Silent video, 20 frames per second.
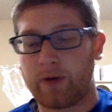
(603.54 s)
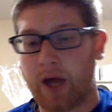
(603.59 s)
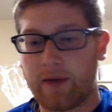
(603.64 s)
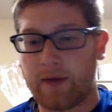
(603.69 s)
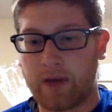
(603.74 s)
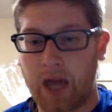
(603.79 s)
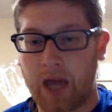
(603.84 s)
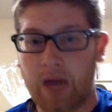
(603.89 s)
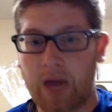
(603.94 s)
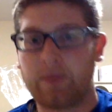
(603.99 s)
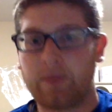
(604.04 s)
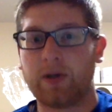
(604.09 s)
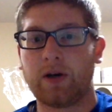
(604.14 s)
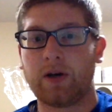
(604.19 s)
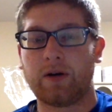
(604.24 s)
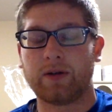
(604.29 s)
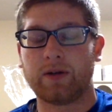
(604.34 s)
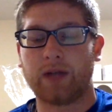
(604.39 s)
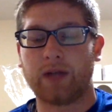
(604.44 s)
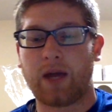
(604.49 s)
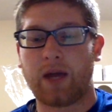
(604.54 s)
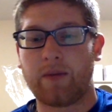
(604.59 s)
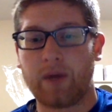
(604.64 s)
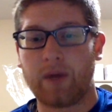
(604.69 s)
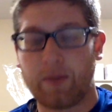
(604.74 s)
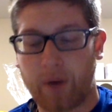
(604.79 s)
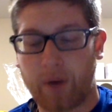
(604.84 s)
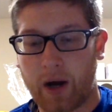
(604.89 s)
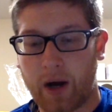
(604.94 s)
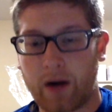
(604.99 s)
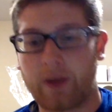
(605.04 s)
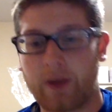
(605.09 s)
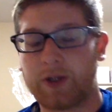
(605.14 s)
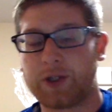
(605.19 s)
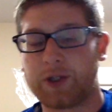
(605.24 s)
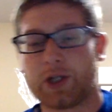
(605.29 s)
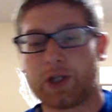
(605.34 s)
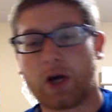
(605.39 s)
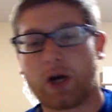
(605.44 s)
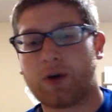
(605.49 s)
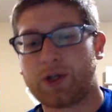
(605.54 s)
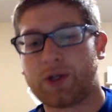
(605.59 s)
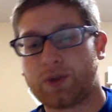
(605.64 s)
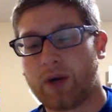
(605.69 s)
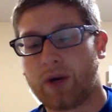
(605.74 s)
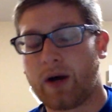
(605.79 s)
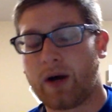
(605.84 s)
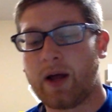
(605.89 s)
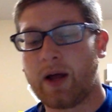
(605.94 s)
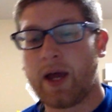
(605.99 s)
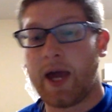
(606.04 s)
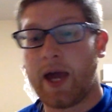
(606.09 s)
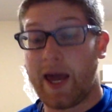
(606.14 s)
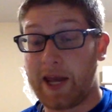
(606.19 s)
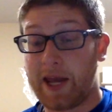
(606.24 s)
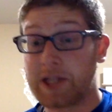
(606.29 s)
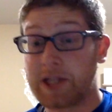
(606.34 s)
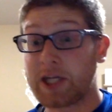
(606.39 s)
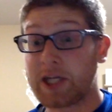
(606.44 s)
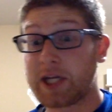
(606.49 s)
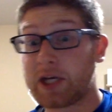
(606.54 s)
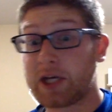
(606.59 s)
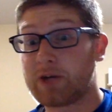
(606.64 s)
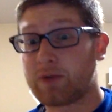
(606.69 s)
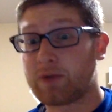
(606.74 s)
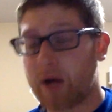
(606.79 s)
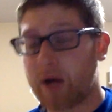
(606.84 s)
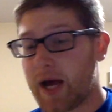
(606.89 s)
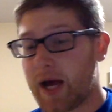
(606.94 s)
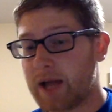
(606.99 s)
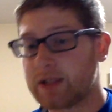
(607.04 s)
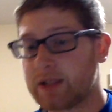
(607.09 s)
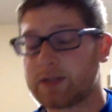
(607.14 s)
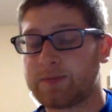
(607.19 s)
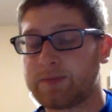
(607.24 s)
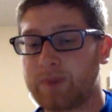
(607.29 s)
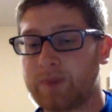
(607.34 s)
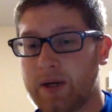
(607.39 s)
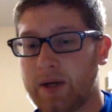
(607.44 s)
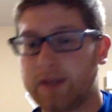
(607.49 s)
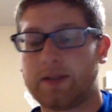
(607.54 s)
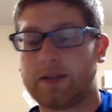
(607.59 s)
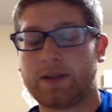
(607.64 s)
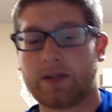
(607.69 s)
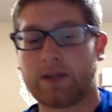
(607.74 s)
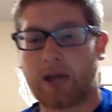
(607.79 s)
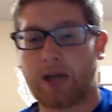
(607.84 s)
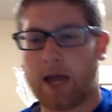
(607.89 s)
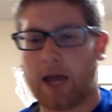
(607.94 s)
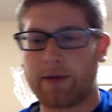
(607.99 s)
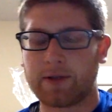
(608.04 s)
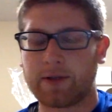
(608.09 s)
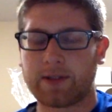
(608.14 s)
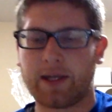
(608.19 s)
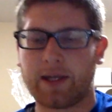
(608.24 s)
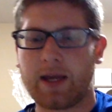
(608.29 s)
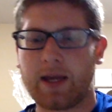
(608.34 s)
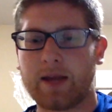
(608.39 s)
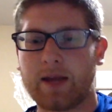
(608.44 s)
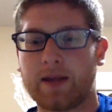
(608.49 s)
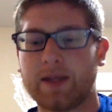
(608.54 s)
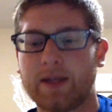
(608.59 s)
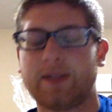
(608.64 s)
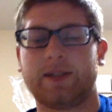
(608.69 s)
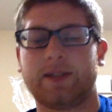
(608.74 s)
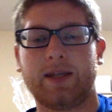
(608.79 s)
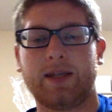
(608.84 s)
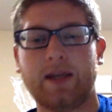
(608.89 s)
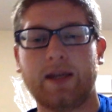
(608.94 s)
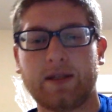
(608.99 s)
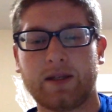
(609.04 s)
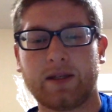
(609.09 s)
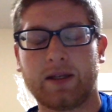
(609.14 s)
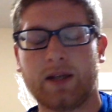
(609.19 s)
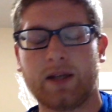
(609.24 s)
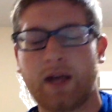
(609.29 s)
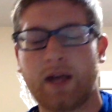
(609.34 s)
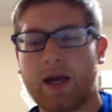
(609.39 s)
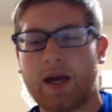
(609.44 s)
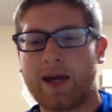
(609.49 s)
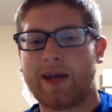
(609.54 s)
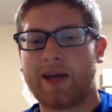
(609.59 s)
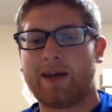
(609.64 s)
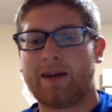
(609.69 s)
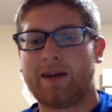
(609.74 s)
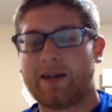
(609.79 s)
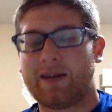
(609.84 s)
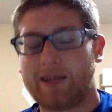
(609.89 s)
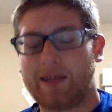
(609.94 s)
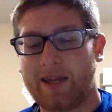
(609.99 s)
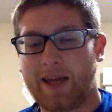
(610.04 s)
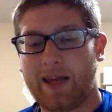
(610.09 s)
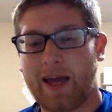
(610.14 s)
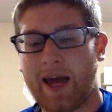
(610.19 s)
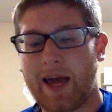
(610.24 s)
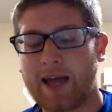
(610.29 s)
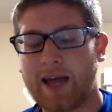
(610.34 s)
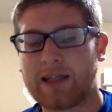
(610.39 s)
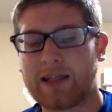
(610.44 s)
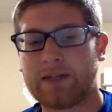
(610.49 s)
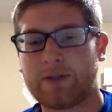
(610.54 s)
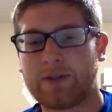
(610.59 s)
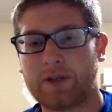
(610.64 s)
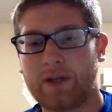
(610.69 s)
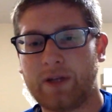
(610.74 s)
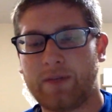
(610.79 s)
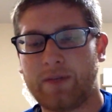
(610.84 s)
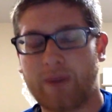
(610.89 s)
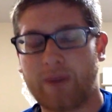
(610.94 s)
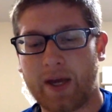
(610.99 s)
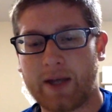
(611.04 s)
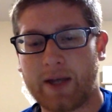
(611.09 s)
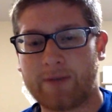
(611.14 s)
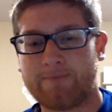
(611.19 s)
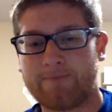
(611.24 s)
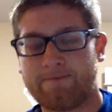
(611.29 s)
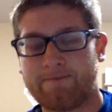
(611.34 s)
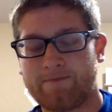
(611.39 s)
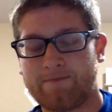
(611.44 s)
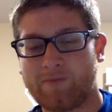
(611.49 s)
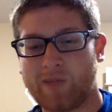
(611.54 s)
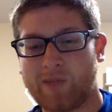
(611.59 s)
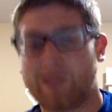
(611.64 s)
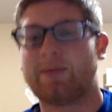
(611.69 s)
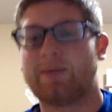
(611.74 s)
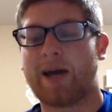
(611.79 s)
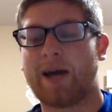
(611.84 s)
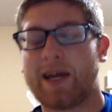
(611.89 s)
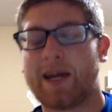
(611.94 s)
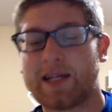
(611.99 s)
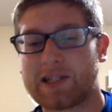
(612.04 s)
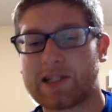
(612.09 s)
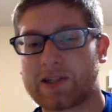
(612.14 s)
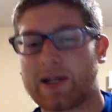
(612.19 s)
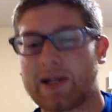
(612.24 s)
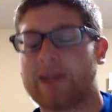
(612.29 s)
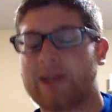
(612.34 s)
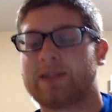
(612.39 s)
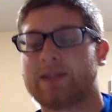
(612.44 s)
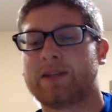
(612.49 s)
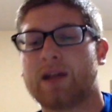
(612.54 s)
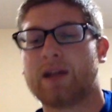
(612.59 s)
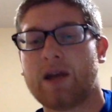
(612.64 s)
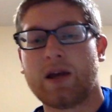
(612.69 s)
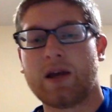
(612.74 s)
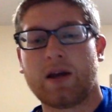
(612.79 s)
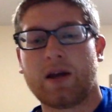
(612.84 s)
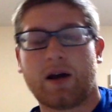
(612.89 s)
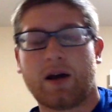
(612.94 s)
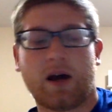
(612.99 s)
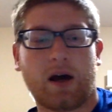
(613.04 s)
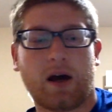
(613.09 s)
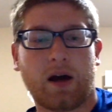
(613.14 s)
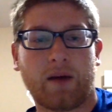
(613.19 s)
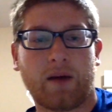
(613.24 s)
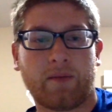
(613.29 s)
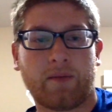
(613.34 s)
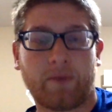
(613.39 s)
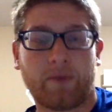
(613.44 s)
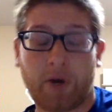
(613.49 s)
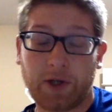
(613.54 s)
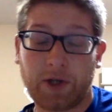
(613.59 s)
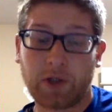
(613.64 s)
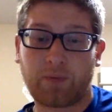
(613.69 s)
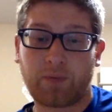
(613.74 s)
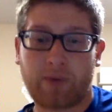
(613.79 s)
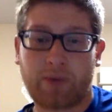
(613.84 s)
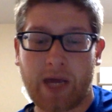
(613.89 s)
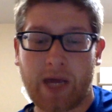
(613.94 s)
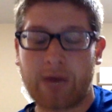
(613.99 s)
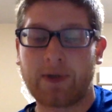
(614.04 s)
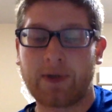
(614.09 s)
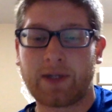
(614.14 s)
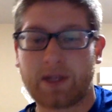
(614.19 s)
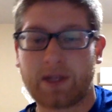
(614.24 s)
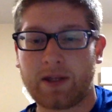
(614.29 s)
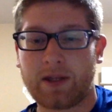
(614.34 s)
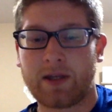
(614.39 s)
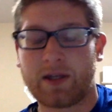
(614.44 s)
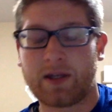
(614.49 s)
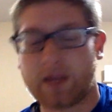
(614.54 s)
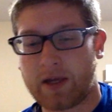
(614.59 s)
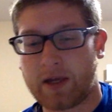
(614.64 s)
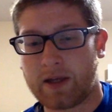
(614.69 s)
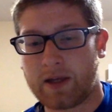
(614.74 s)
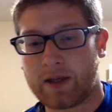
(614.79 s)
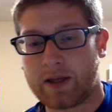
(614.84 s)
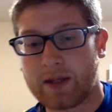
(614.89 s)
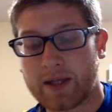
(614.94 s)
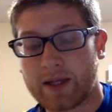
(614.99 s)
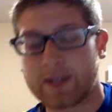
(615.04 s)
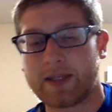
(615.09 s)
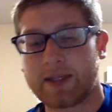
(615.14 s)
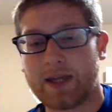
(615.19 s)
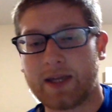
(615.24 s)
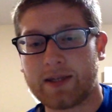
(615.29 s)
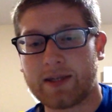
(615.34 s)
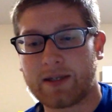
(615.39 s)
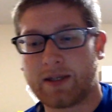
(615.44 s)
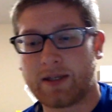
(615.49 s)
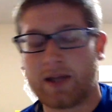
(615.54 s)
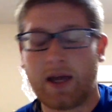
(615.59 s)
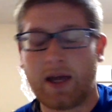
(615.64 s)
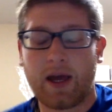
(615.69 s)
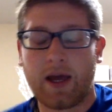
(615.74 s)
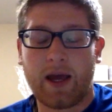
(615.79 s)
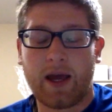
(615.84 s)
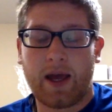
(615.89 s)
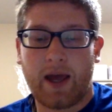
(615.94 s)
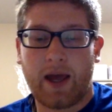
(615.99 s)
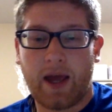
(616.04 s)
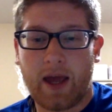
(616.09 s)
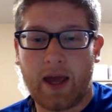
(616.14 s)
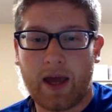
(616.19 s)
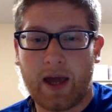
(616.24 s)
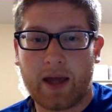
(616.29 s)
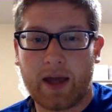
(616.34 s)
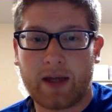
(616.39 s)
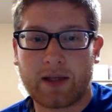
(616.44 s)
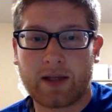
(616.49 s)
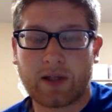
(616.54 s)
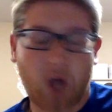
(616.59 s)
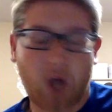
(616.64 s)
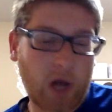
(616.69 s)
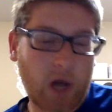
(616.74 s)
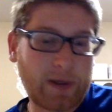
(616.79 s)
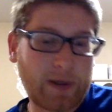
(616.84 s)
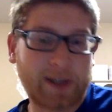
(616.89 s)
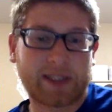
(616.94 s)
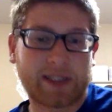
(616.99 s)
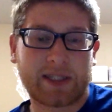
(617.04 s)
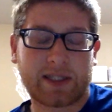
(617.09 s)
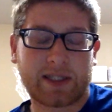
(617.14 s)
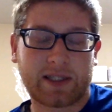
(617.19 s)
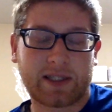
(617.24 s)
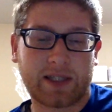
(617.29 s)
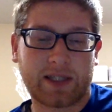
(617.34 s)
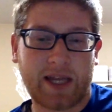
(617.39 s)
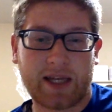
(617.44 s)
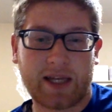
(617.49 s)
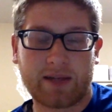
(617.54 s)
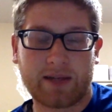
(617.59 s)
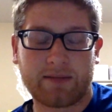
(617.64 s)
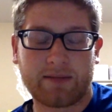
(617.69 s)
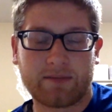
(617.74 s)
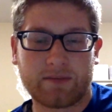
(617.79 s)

have cameos and be part of the show as well. It is a good watch, but I will say this season hasn't really been my interest. Russell Brand was in this season, and it's just all about like